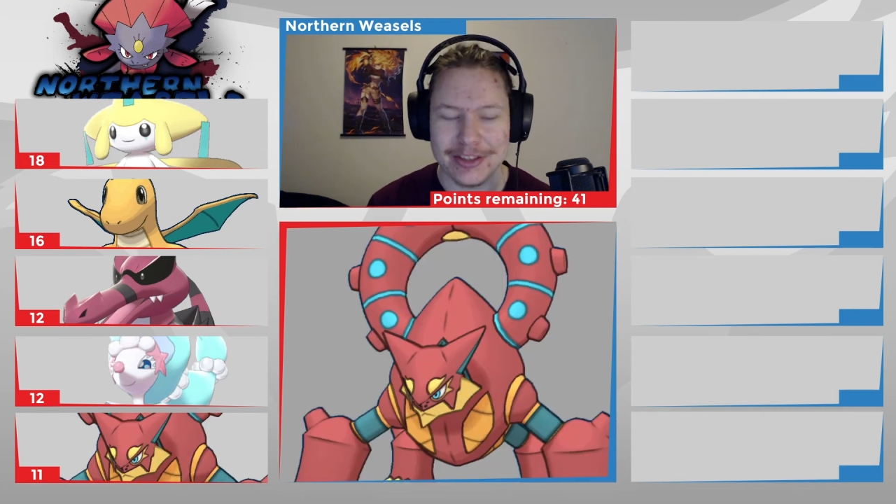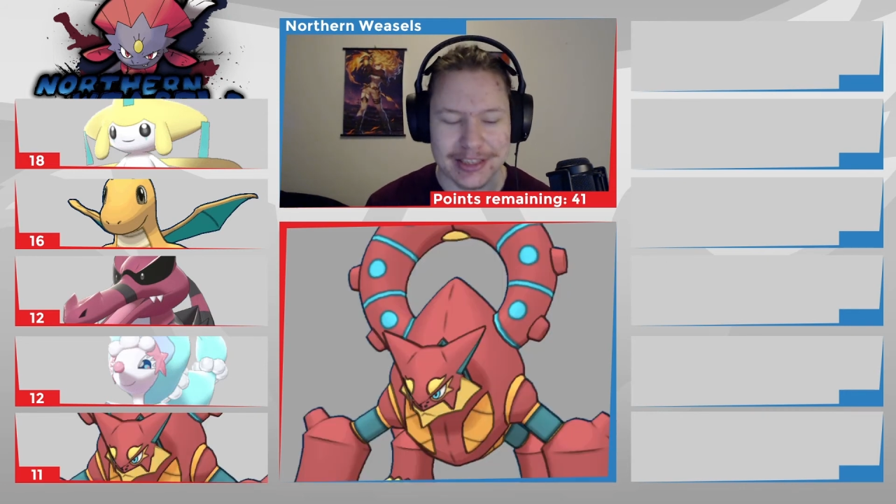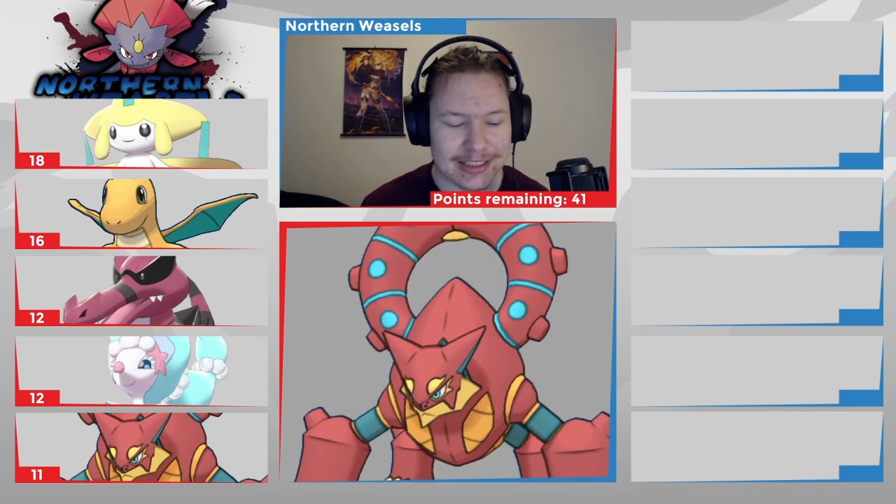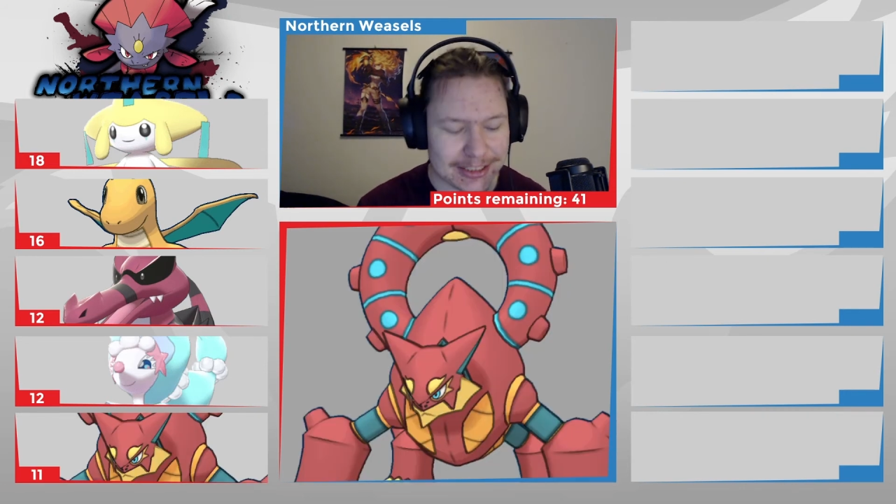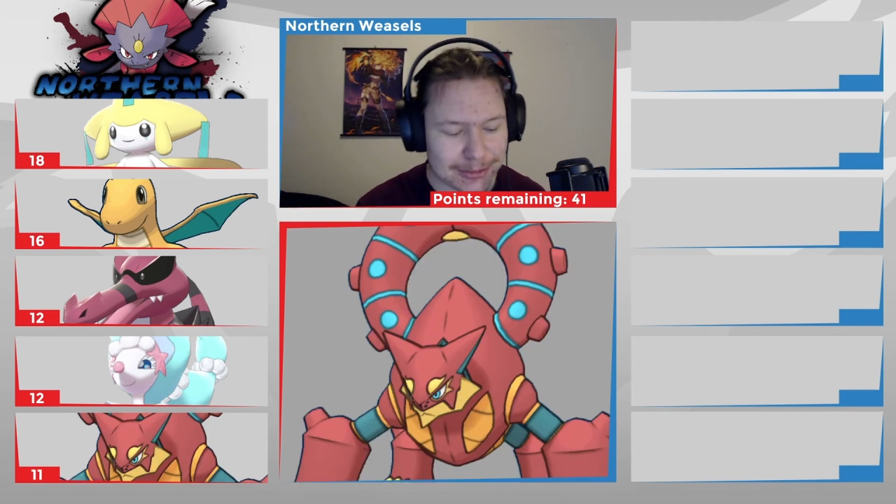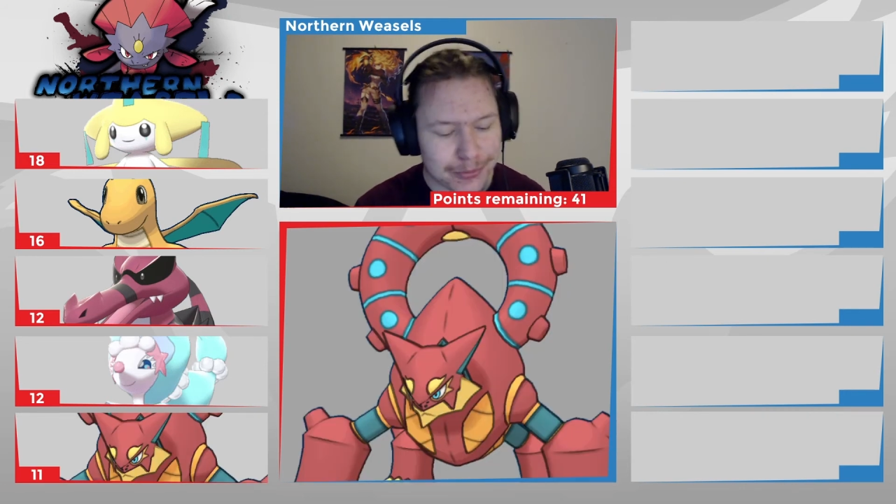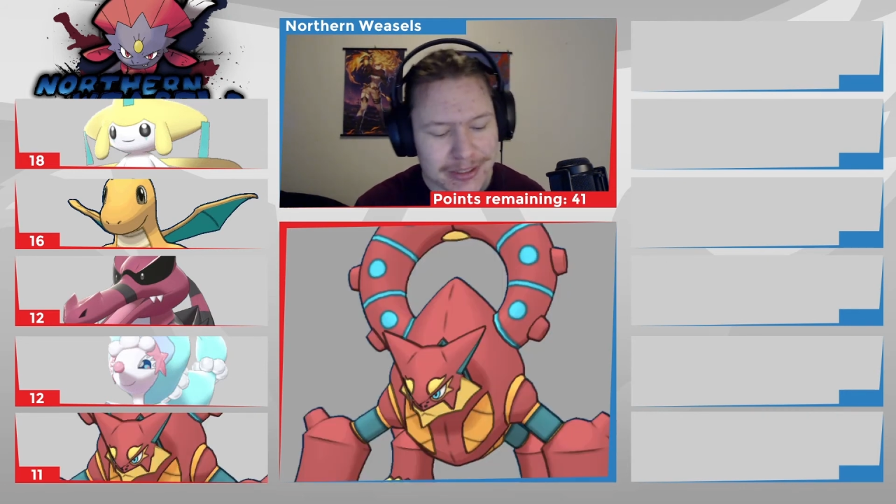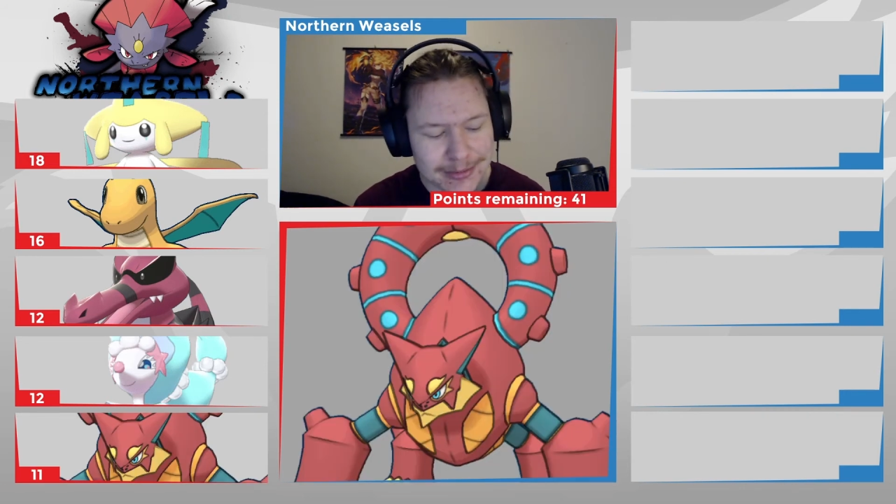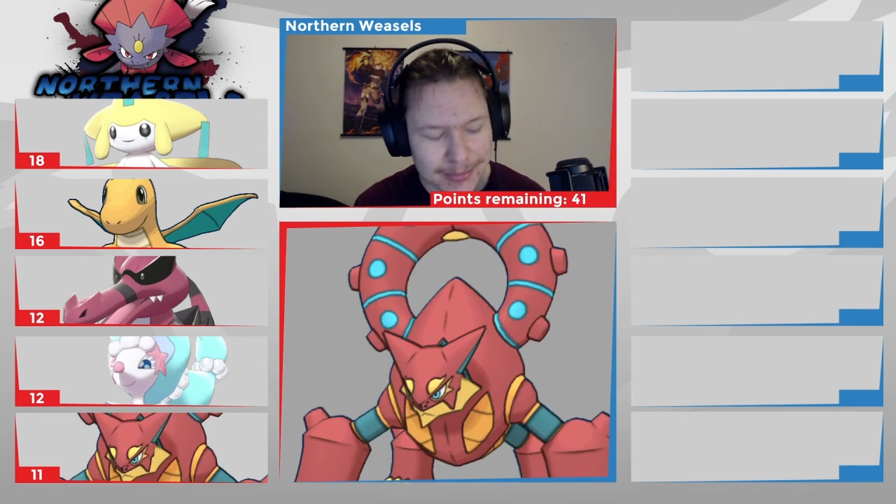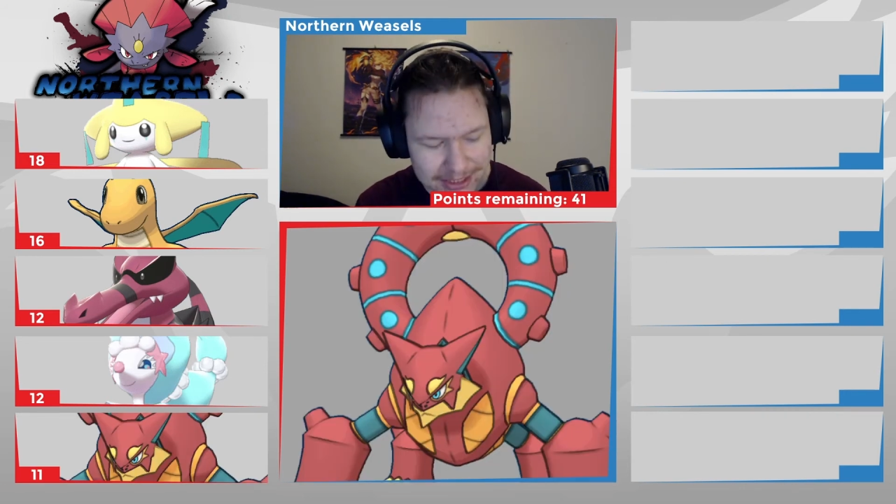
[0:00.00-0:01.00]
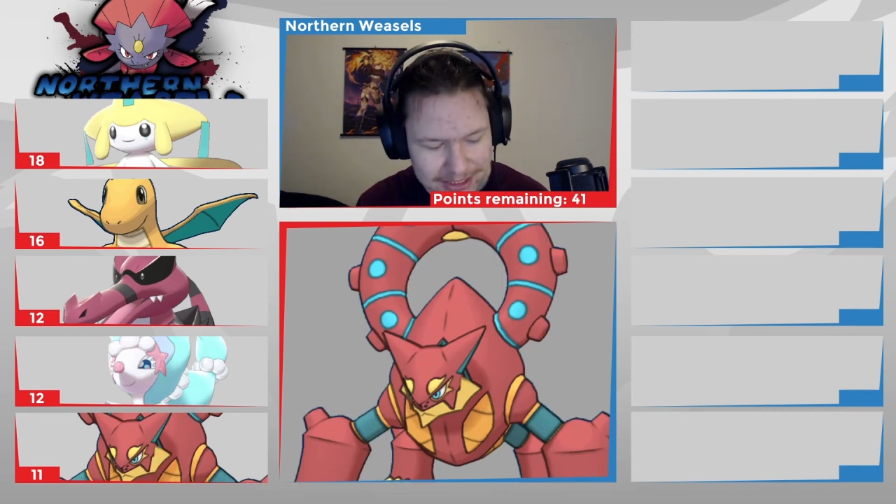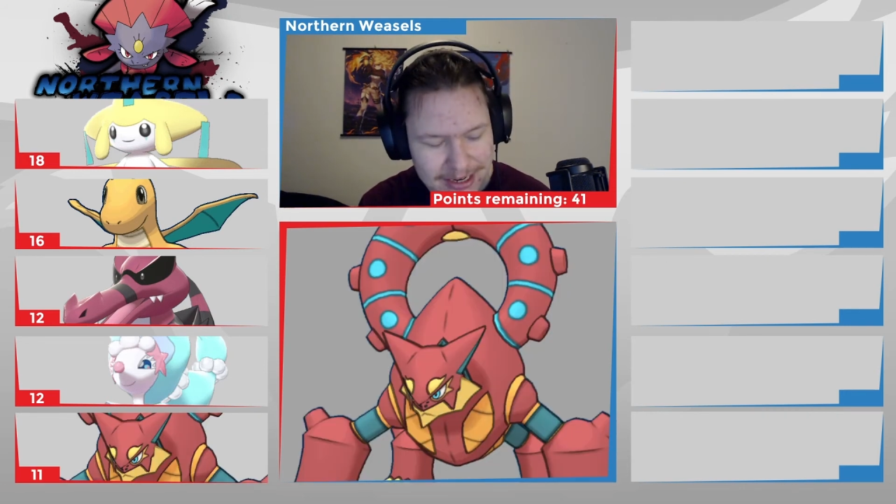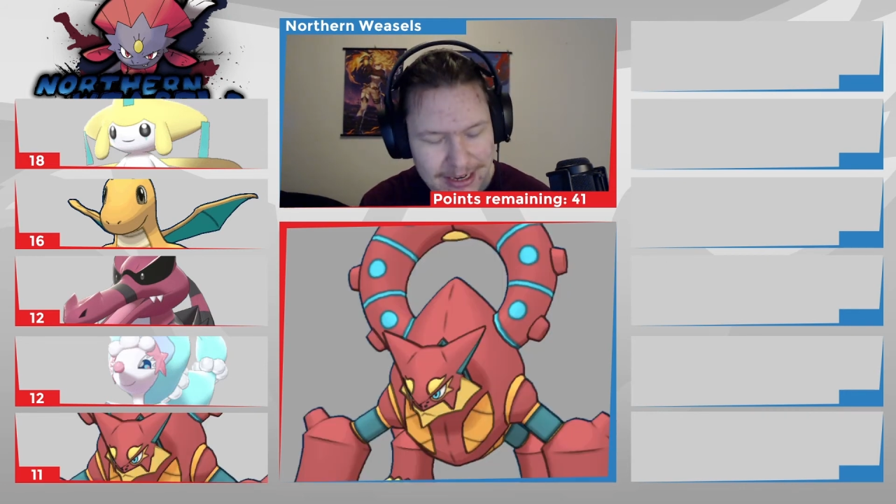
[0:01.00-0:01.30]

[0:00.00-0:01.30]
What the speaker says: that does pretty much